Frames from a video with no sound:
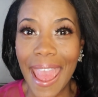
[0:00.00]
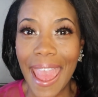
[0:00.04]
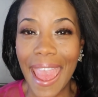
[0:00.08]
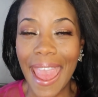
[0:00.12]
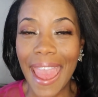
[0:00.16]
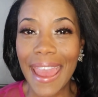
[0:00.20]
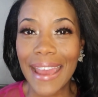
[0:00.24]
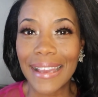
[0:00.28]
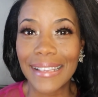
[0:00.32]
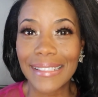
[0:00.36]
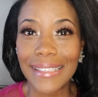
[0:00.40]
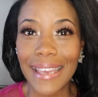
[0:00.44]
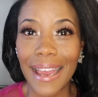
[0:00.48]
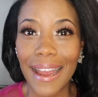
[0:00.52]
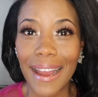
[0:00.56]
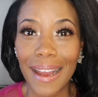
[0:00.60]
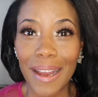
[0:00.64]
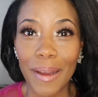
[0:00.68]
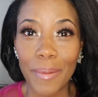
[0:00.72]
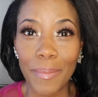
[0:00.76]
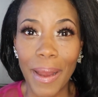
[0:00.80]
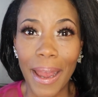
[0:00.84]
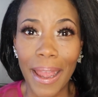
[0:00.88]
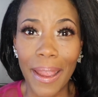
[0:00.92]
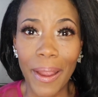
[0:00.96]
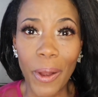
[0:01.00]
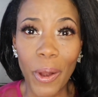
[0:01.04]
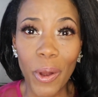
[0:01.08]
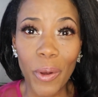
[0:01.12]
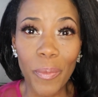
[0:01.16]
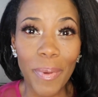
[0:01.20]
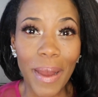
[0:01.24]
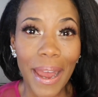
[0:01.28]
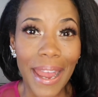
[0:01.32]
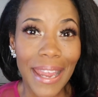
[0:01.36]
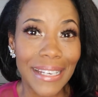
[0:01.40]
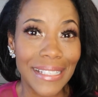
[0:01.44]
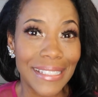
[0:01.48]
And I
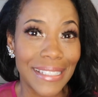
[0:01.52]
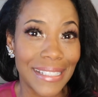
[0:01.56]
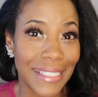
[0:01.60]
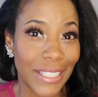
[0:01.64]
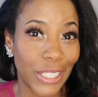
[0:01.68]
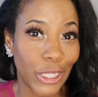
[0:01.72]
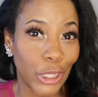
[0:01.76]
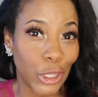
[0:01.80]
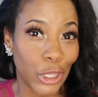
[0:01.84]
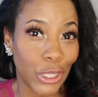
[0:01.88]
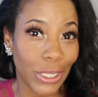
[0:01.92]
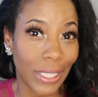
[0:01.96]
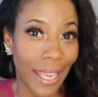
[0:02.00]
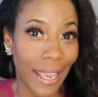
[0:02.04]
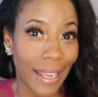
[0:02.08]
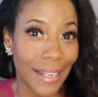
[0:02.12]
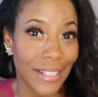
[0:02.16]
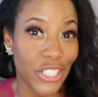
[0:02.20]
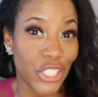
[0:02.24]
hope I did the look